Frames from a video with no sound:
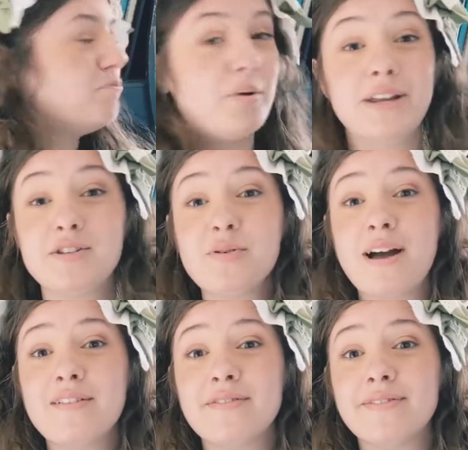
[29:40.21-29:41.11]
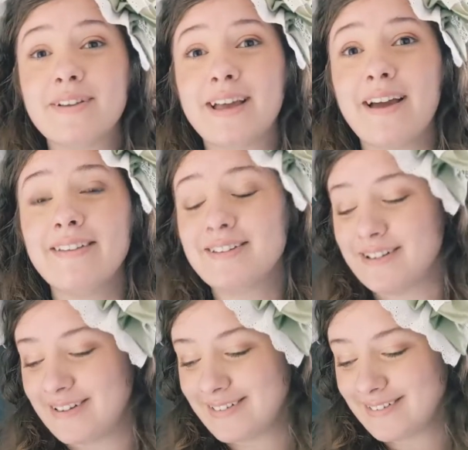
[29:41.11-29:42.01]
But I do have a
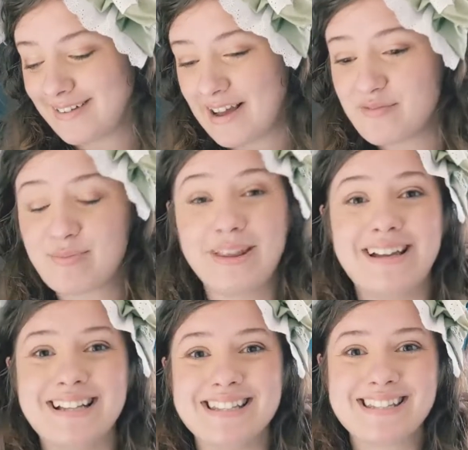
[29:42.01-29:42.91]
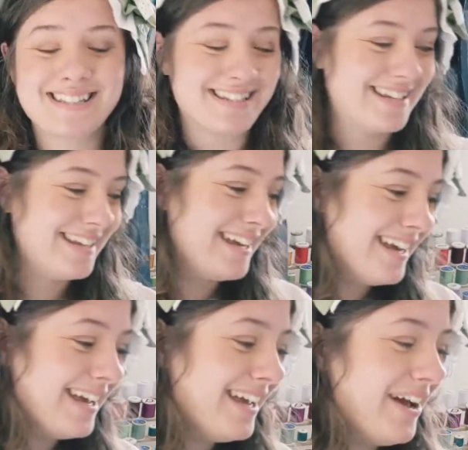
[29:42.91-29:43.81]
calendar. I have plans.
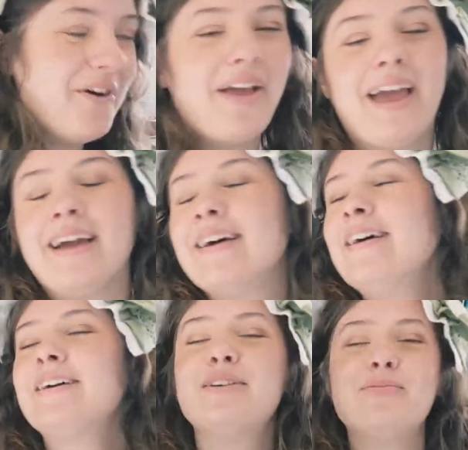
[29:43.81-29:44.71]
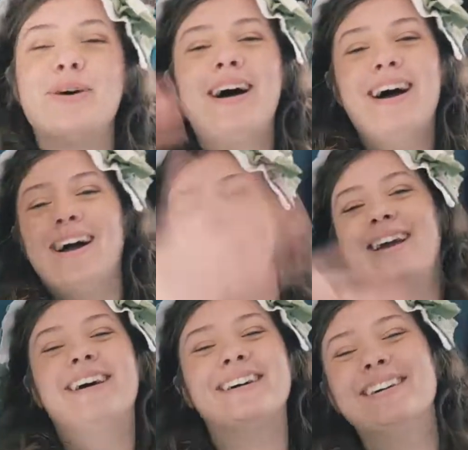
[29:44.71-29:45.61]
Okay,
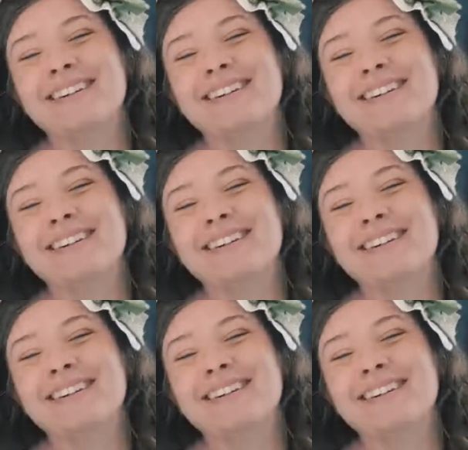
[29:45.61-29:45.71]
goodbye!